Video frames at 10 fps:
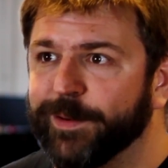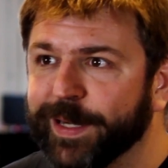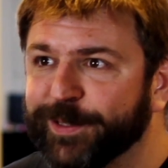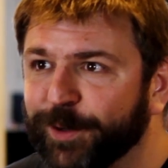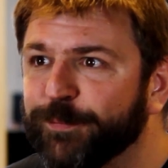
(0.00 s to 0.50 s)

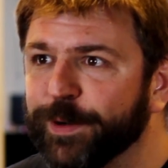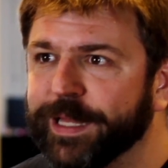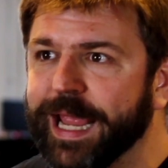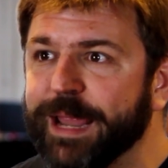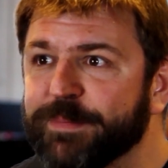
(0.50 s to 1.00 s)
director for the
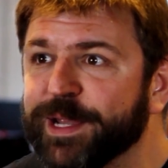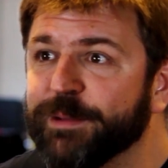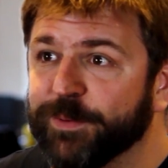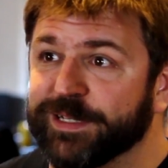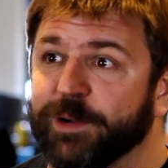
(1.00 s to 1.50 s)
game
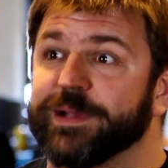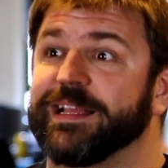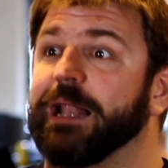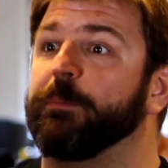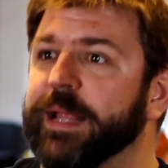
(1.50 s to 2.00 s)
because I was
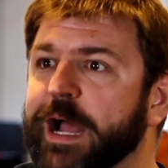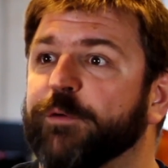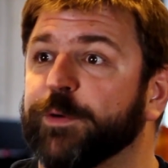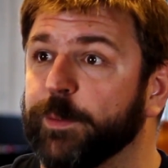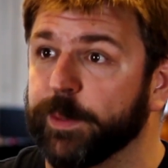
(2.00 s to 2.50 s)
helping out
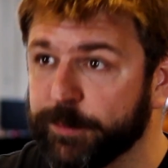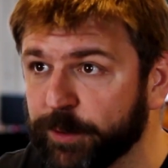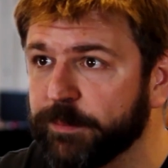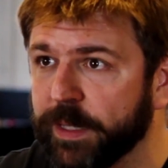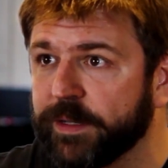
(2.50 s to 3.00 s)
for the
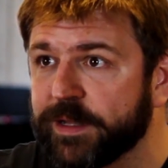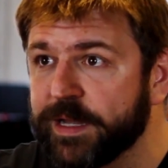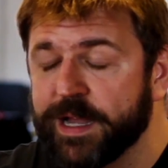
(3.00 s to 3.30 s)
recruitment.